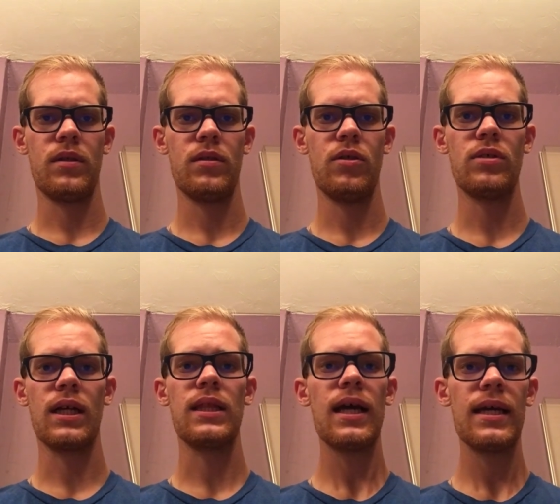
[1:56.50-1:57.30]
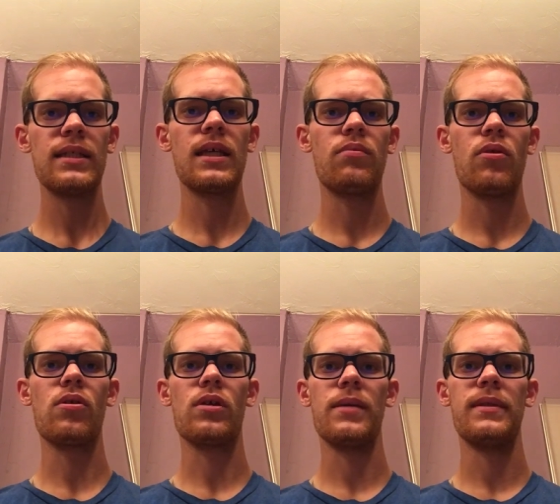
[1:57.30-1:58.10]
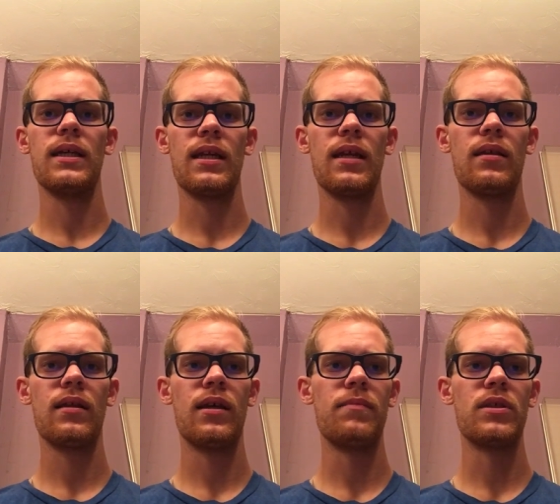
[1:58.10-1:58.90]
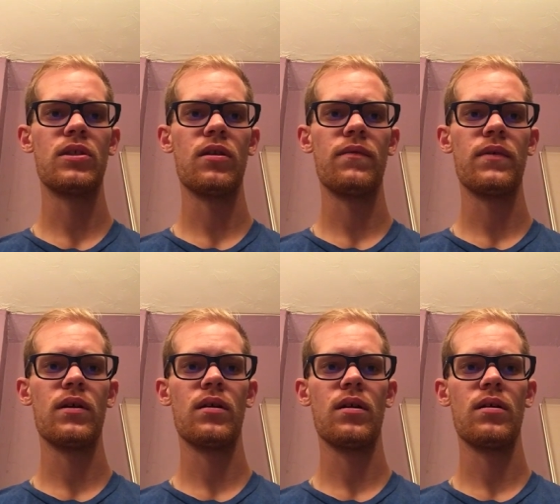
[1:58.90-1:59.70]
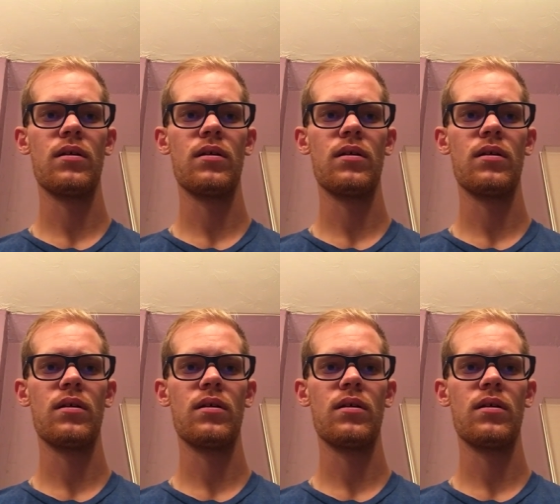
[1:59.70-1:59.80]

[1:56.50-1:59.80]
Using client side programming can keep the server